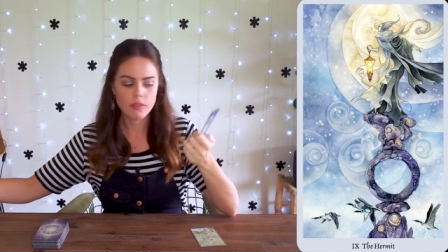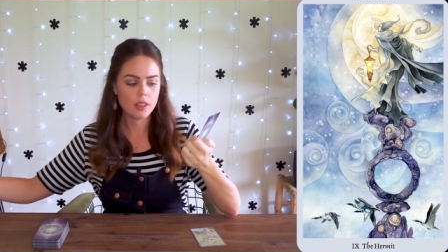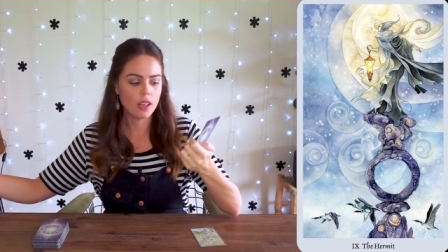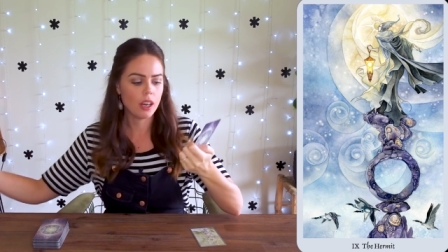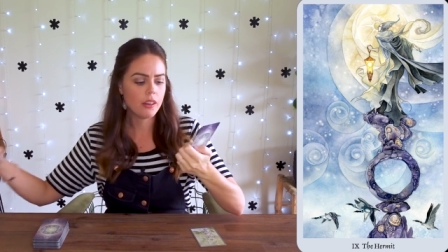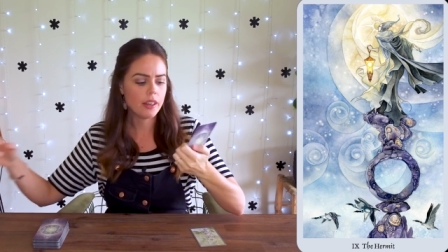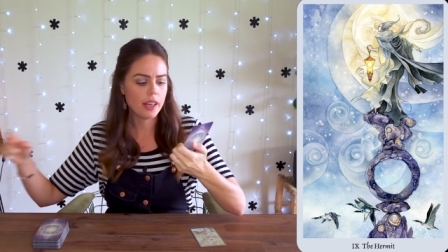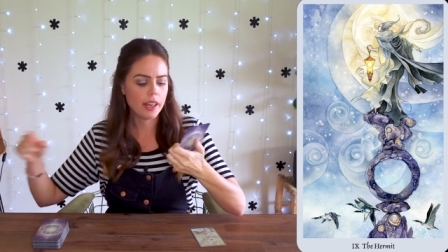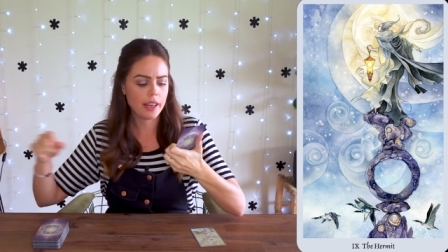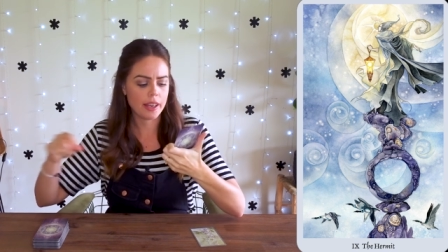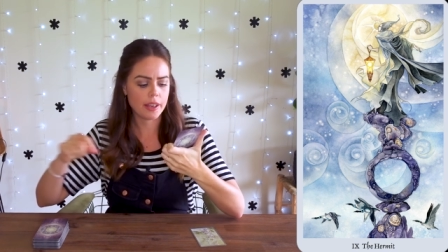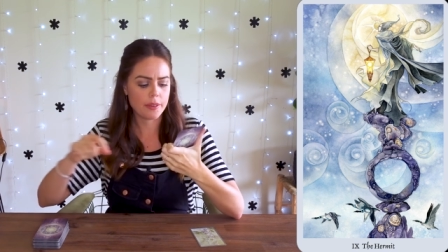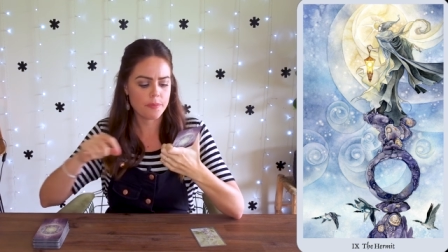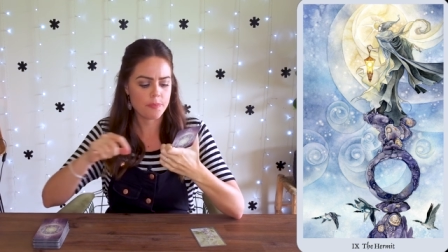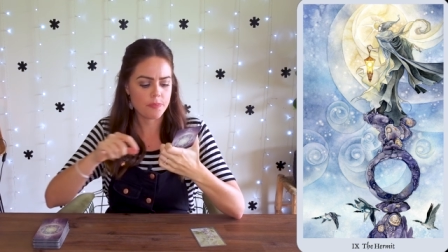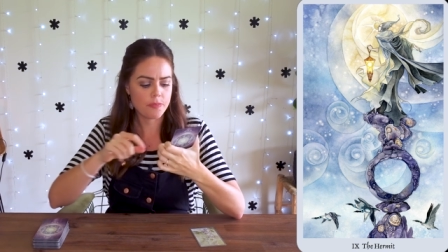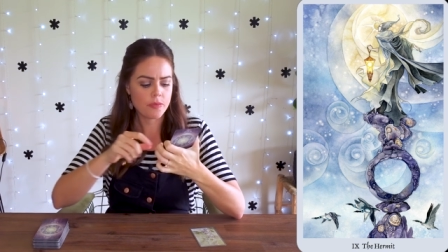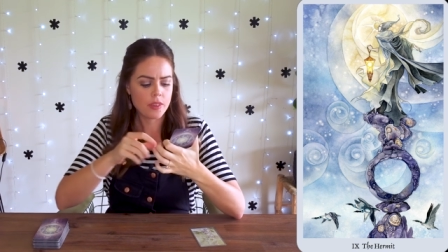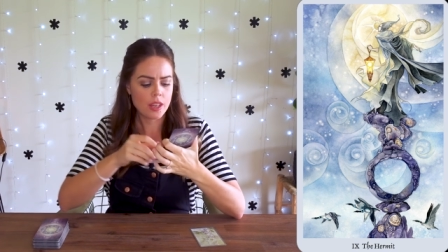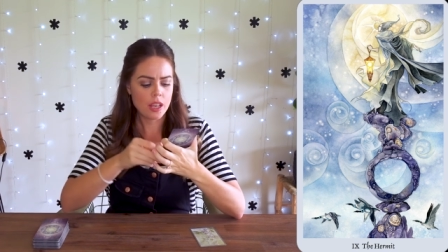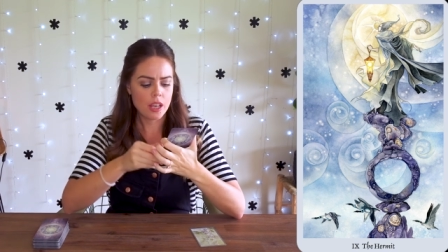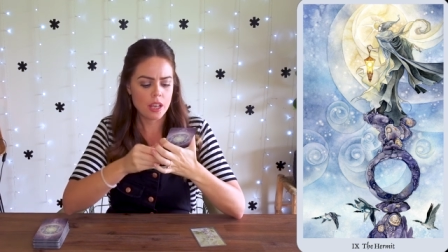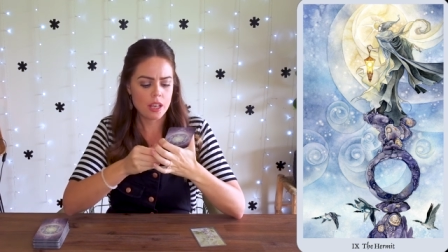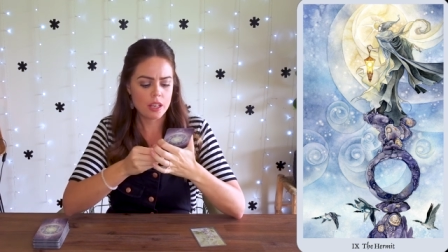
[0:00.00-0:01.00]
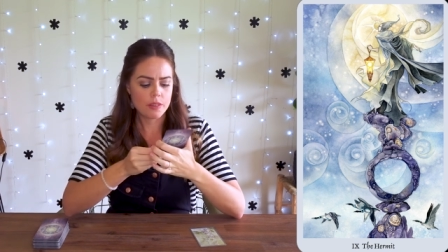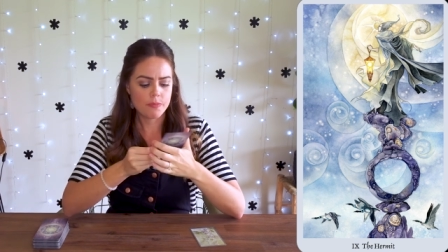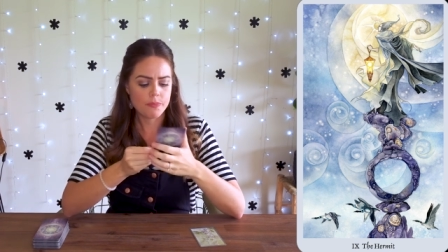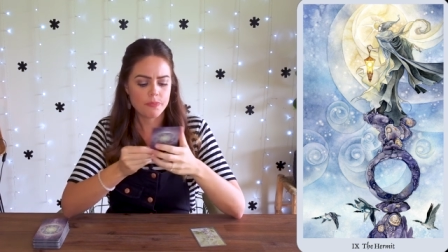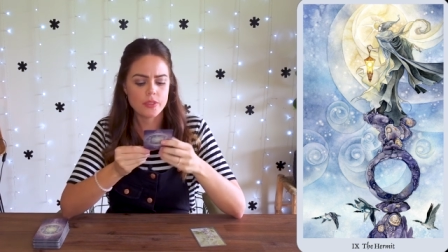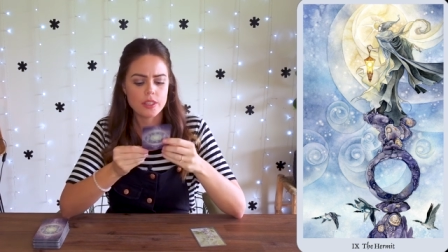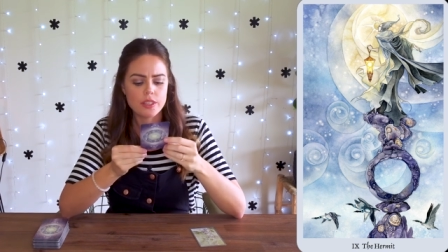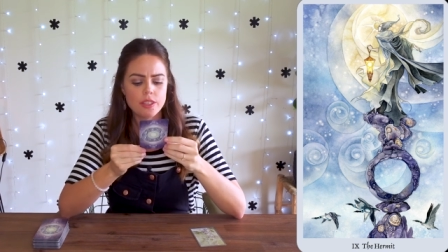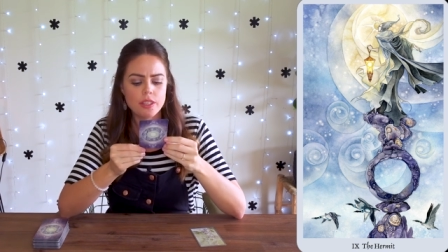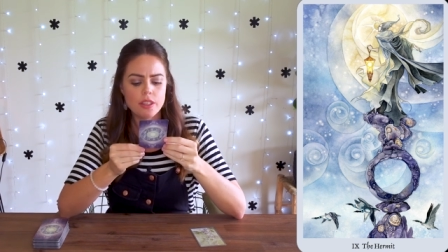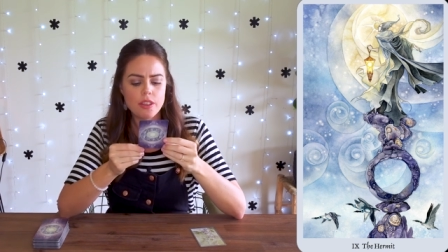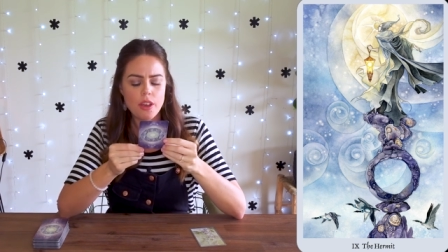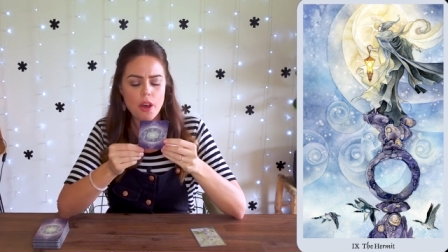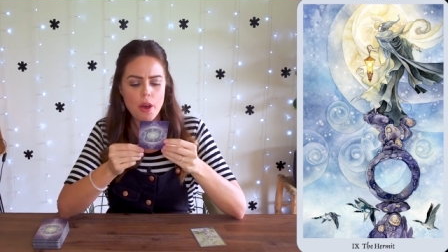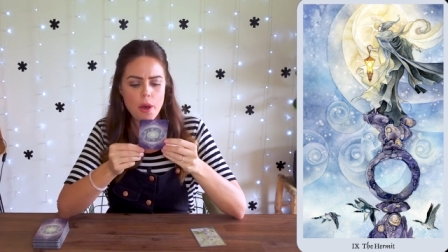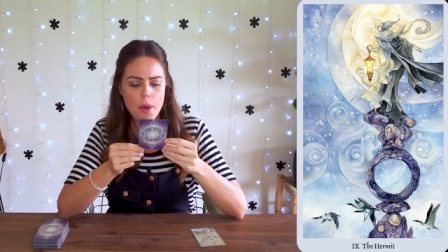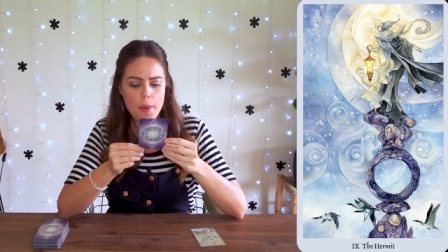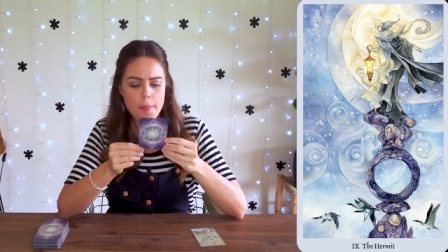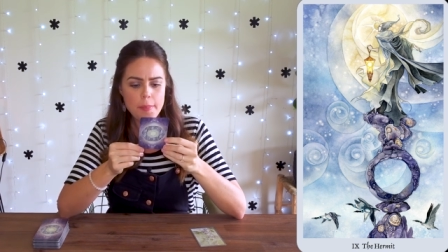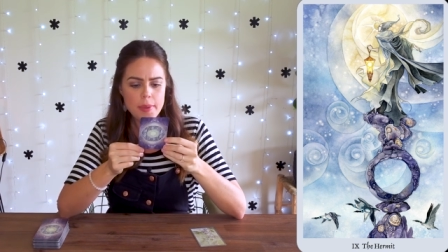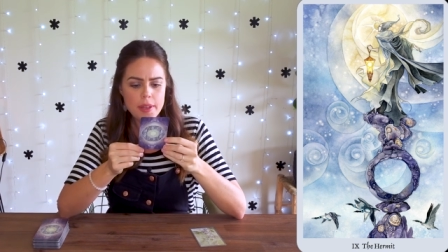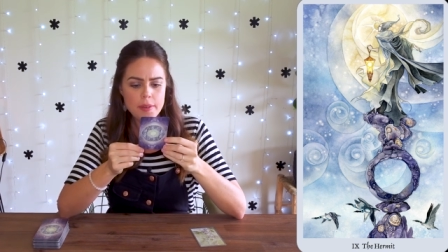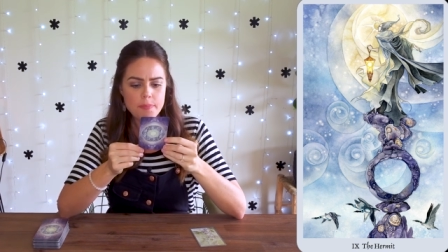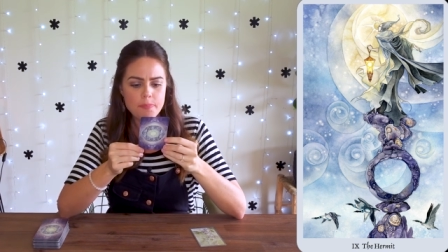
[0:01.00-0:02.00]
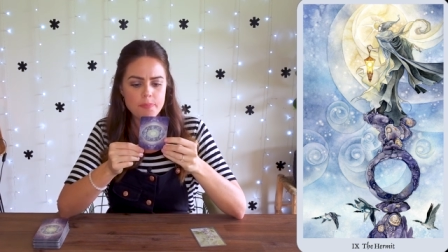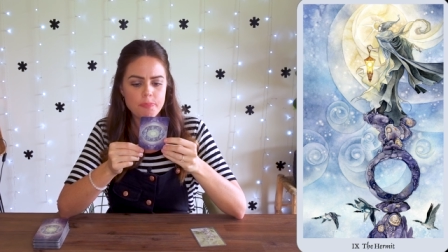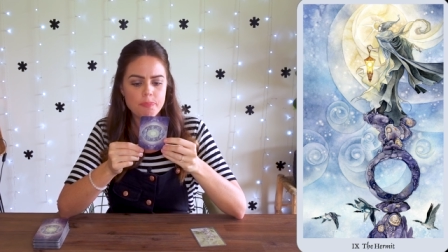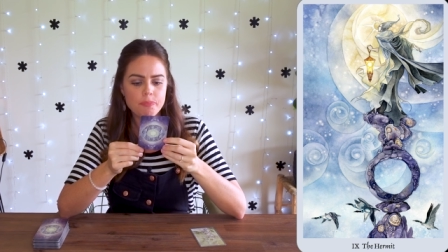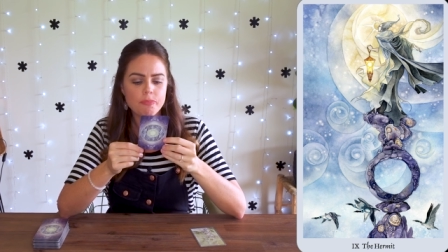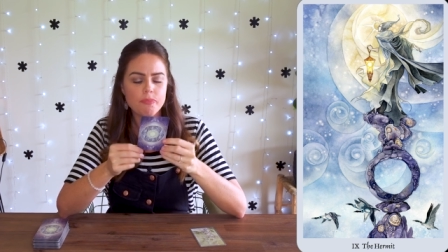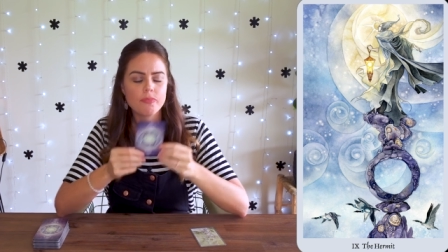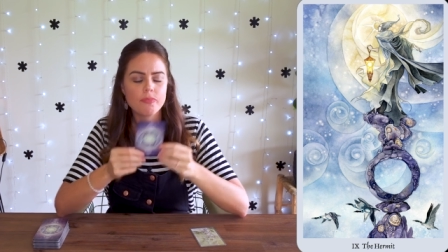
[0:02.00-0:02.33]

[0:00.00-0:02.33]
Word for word: Okay. So the Hermit